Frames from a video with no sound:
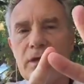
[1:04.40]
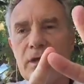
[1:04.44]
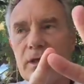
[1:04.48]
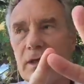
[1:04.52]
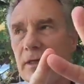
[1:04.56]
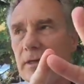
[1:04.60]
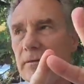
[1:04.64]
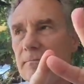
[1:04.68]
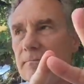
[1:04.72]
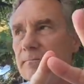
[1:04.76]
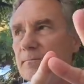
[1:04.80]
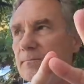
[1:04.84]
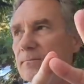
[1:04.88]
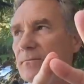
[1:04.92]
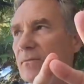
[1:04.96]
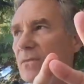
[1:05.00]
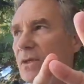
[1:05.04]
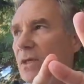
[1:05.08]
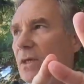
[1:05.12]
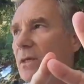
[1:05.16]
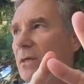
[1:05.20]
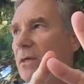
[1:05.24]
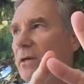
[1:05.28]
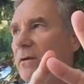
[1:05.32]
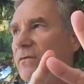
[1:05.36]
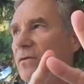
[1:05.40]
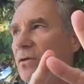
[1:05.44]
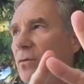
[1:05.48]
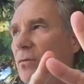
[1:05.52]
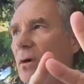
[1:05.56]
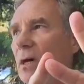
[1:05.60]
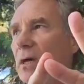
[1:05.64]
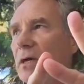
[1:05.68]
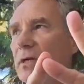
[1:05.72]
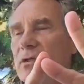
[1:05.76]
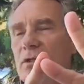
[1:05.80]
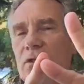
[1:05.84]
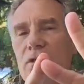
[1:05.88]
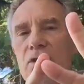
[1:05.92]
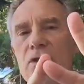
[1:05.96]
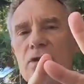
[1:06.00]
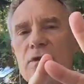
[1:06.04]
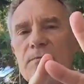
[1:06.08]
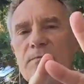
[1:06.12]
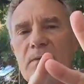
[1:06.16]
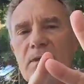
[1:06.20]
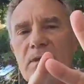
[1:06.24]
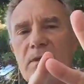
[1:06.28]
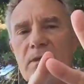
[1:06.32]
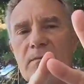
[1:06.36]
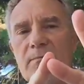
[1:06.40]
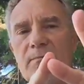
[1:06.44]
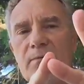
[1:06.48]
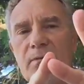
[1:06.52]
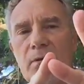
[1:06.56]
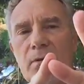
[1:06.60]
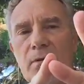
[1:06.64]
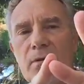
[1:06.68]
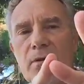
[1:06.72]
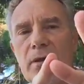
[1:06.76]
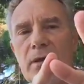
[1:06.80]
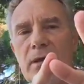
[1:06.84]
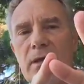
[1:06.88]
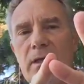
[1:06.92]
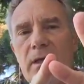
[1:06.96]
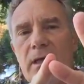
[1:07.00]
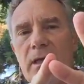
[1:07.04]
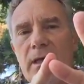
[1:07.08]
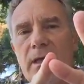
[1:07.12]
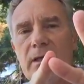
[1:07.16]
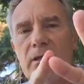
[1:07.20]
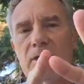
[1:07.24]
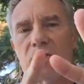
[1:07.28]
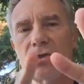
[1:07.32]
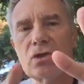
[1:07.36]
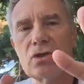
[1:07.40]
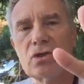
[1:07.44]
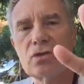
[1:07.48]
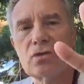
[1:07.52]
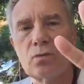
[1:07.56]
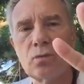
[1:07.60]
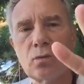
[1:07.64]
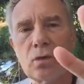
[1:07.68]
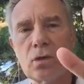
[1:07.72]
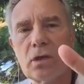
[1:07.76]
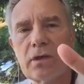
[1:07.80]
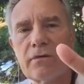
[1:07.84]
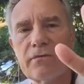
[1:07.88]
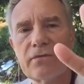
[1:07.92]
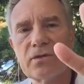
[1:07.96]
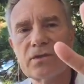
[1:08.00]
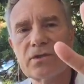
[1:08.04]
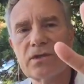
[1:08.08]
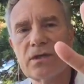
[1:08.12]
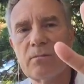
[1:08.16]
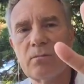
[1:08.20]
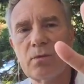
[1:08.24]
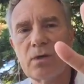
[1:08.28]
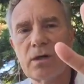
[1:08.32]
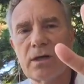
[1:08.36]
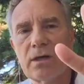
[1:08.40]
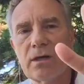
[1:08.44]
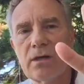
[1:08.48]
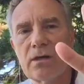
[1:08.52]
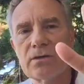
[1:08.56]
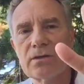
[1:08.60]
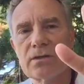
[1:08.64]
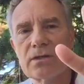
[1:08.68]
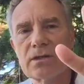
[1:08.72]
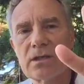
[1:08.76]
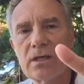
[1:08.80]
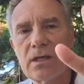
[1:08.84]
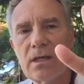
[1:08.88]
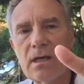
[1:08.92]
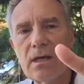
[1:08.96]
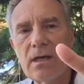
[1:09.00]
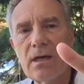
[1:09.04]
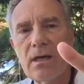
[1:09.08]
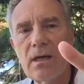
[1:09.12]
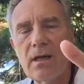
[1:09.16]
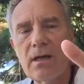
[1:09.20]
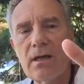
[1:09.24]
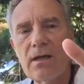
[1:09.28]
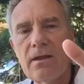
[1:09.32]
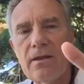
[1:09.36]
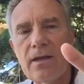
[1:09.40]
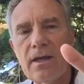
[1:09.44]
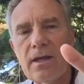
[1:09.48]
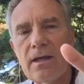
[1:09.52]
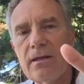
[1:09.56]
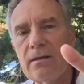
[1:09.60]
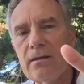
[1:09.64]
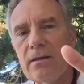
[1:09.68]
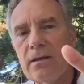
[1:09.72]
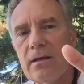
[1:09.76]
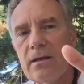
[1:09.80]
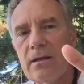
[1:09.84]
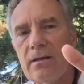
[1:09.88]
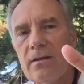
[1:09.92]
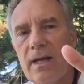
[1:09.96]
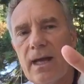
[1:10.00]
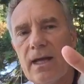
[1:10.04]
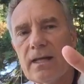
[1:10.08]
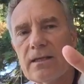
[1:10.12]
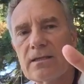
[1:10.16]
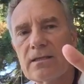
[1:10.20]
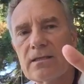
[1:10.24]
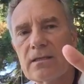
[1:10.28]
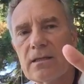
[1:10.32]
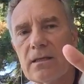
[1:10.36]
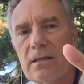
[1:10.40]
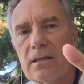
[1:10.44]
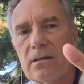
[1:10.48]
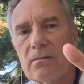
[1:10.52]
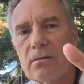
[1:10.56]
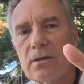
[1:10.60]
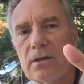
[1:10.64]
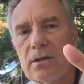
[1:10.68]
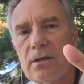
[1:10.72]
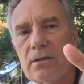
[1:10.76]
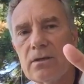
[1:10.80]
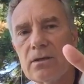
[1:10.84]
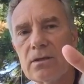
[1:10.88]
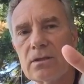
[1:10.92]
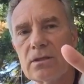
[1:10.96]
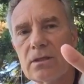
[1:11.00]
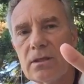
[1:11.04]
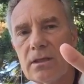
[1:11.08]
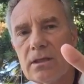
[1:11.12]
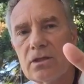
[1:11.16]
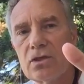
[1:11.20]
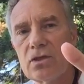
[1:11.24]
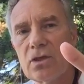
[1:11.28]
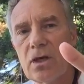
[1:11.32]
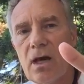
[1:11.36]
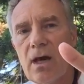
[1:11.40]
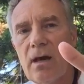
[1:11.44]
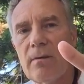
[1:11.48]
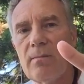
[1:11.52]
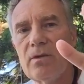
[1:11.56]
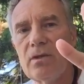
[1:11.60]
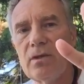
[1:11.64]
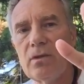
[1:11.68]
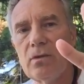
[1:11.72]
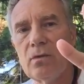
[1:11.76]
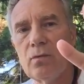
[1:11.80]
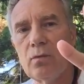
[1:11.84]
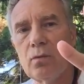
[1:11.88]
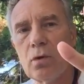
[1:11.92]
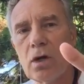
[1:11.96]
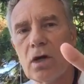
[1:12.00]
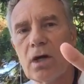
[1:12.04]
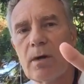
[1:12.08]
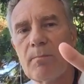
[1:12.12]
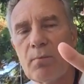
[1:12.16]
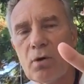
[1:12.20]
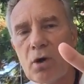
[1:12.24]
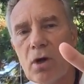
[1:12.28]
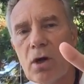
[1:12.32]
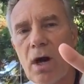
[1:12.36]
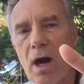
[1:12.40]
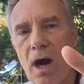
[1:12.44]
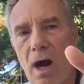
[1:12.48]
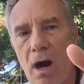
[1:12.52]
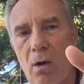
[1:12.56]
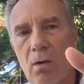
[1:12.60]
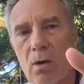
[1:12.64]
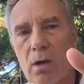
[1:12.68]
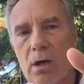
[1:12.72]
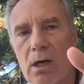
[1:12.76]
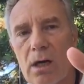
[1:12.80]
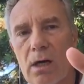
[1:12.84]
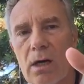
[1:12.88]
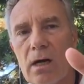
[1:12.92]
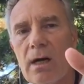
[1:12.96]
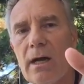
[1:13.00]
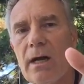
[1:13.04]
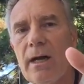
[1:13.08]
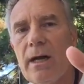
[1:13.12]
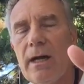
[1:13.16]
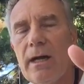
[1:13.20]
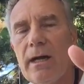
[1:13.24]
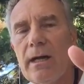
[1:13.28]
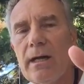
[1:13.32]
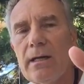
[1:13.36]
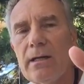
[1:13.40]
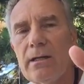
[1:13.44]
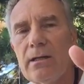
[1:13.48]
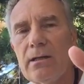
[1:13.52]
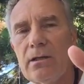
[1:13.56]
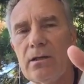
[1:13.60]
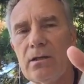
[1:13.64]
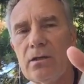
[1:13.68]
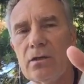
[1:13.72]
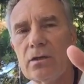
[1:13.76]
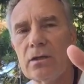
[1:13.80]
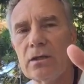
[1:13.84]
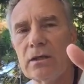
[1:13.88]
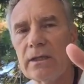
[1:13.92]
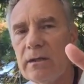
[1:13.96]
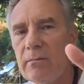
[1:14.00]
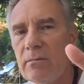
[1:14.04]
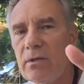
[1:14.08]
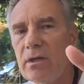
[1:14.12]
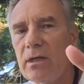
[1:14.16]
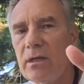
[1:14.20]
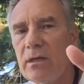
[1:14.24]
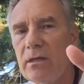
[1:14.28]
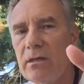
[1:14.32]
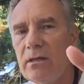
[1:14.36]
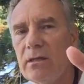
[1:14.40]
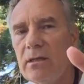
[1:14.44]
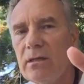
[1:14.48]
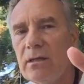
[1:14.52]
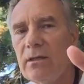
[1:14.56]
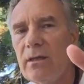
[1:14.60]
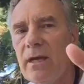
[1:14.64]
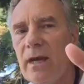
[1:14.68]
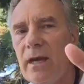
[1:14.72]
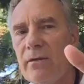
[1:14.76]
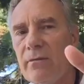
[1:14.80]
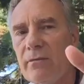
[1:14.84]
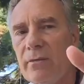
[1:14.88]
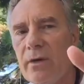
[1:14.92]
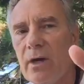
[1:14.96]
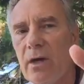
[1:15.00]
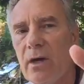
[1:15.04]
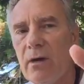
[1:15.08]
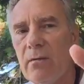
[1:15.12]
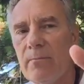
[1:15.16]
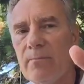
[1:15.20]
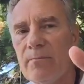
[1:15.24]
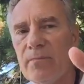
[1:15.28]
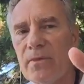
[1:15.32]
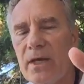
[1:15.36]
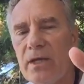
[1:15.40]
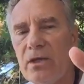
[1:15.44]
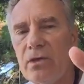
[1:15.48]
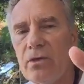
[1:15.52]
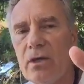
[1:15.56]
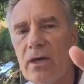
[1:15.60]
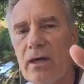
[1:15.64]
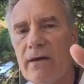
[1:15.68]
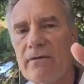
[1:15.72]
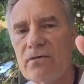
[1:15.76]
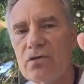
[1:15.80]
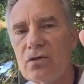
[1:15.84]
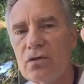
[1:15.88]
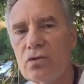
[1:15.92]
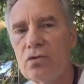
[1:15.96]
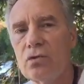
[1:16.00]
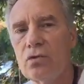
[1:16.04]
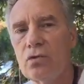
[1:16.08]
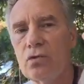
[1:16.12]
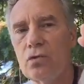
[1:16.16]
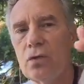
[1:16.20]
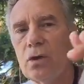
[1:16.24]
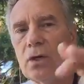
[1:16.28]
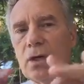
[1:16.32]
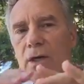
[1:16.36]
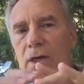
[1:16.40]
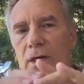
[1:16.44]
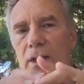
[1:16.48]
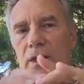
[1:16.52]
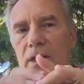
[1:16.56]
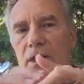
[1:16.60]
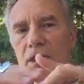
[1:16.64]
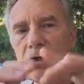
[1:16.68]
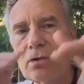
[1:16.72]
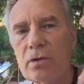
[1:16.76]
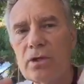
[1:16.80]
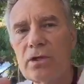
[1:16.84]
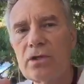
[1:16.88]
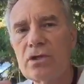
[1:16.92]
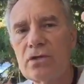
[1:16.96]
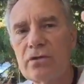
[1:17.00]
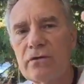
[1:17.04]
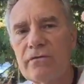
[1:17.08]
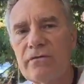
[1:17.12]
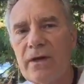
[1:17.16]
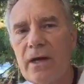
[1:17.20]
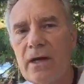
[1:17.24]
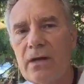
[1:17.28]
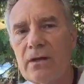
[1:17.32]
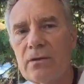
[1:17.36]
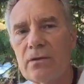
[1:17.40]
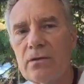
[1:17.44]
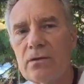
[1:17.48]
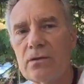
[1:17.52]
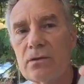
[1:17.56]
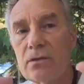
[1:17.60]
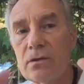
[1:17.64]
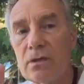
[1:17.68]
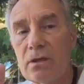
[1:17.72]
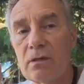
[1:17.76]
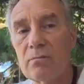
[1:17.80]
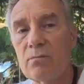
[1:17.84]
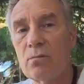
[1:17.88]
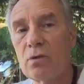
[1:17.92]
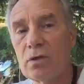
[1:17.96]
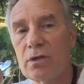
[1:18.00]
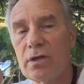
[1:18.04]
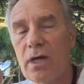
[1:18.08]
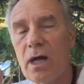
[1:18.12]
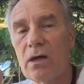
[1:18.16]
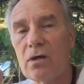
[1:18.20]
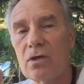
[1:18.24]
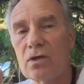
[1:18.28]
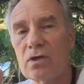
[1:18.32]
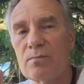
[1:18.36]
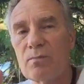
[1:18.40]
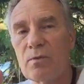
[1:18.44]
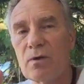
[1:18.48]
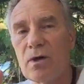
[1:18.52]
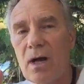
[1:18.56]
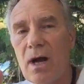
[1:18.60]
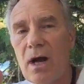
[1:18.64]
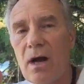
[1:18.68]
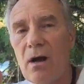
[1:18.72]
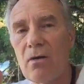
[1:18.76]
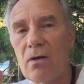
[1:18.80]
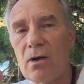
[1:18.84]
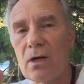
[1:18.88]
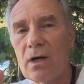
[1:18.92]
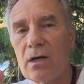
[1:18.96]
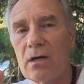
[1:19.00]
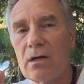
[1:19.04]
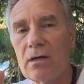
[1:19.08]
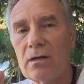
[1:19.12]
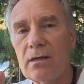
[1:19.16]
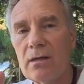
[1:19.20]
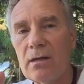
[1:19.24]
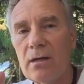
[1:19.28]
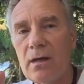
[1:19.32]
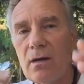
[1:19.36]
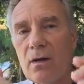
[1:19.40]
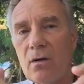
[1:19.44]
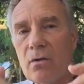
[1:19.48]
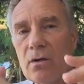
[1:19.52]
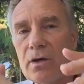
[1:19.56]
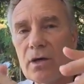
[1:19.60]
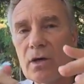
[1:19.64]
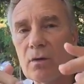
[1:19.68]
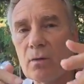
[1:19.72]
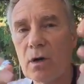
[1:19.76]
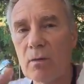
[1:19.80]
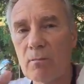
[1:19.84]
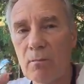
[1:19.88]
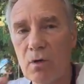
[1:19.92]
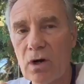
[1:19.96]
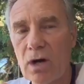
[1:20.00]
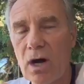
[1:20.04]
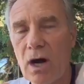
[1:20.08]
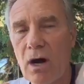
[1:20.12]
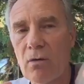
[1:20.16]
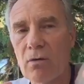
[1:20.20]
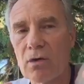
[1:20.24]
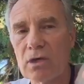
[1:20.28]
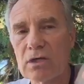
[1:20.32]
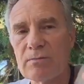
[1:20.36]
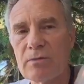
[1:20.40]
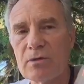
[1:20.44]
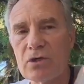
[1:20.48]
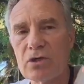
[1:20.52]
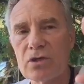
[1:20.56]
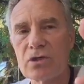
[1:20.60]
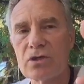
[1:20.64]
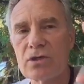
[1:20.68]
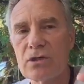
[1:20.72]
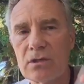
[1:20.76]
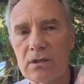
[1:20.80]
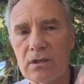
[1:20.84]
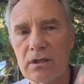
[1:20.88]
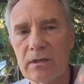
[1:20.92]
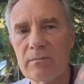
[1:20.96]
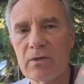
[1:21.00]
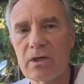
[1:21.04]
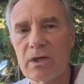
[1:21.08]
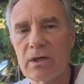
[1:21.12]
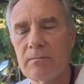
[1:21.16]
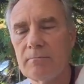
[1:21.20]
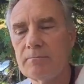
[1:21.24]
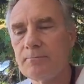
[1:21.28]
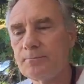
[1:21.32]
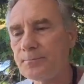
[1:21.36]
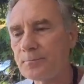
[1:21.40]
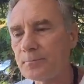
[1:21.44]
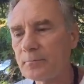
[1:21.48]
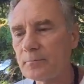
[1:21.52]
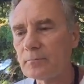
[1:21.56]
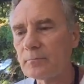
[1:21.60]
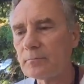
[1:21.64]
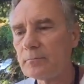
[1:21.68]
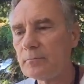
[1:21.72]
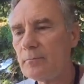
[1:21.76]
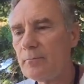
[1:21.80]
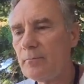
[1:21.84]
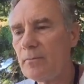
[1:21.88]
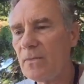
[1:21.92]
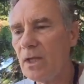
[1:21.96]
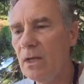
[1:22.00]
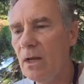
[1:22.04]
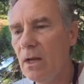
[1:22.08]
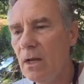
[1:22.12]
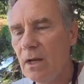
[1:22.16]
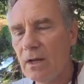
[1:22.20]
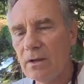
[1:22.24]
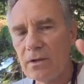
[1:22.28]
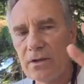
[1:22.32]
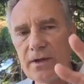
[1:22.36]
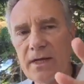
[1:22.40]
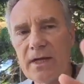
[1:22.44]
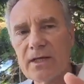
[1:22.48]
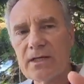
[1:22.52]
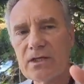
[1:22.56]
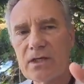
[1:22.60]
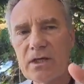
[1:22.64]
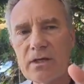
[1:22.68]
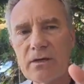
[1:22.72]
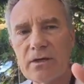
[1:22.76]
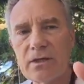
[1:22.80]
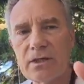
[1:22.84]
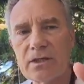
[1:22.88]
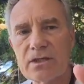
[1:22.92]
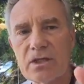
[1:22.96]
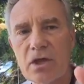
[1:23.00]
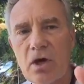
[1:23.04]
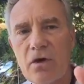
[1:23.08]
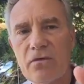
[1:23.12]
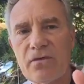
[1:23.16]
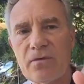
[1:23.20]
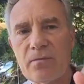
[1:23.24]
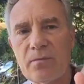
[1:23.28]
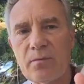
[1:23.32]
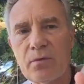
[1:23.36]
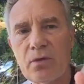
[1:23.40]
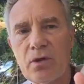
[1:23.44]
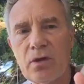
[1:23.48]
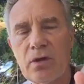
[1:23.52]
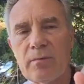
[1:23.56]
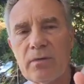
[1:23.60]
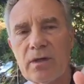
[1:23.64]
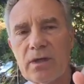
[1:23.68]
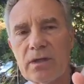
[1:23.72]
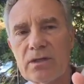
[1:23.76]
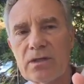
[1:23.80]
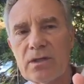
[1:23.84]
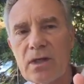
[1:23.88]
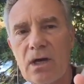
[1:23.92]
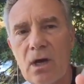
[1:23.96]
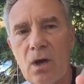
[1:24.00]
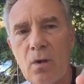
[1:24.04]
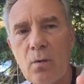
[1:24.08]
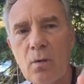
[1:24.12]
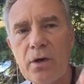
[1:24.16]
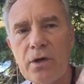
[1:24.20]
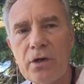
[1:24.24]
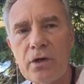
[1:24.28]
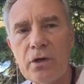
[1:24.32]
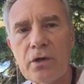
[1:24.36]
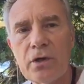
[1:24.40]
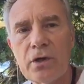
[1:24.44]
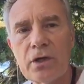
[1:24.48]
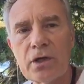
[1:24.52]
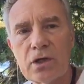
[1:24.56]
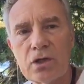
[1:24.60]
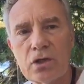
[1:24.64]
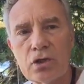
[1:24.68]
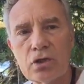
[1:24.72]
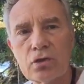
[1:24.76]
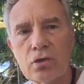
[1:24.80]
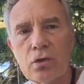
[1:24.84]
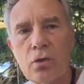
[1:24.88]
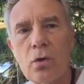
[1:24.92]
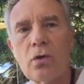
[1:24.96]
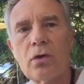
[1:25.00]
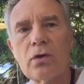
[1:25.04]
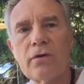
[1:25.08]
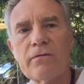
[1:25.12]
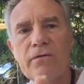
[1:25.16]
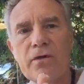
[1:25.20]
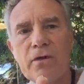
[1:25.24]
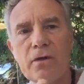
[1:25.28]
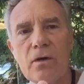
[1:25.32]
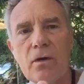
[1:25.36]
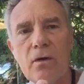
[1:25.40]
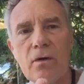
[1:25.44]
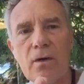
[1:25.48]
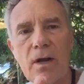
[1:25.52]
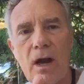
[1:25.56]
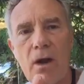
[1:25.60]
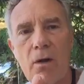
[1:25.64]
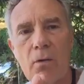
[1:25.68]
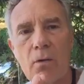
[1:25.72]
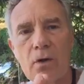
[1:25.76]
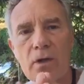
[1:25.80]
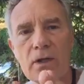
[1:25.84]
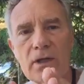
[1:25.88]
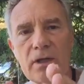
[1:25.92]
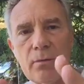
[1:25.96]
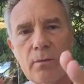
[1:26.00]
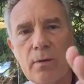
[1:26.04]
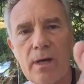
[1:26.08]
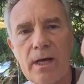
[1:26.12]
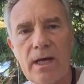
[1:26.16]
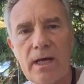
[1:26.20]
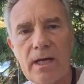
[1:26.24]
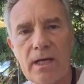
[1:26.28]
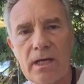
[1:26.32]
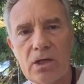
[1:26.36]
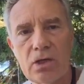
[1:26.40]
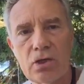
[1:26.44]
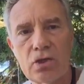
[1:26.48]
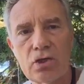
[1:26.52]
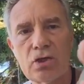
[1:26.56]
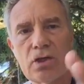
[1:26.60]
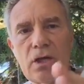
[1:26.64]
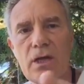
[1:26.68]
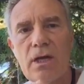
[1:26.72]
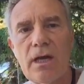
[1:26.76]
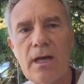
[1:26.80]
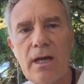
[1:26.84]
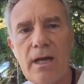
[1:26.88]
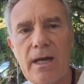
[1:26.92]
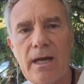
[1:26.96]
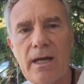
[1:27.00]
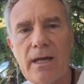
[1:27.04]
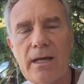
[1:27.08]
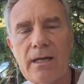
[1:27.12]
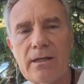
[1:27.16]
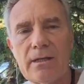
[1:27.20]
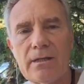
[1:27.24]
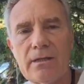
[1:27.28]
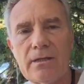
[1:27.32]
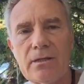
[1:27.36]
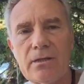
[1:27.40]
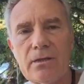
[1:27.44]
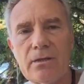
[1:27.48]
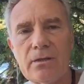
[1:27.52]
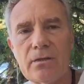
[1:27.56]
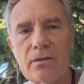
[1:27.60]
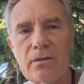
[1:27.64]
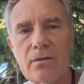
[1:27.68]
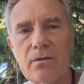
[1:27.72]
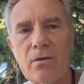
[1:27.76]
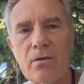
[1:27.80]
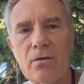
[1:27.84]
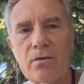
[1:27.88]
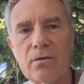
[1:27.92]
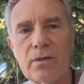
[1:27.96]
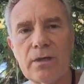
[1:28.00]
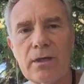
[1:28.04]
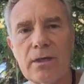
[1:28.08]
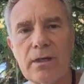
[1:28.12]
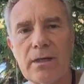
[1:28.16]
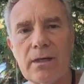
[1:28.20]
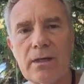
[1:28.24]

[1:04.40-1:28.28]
thing. If you wanted to just be an employee and just work for someone else, then that's where you just get a job and you work per hour and you're limited in that realm and you have to increase your value so you get more dollars per hour, or you can work more hours, but you're still limited. The next area is self-employment, where you're in control of your own hourly wage and your own,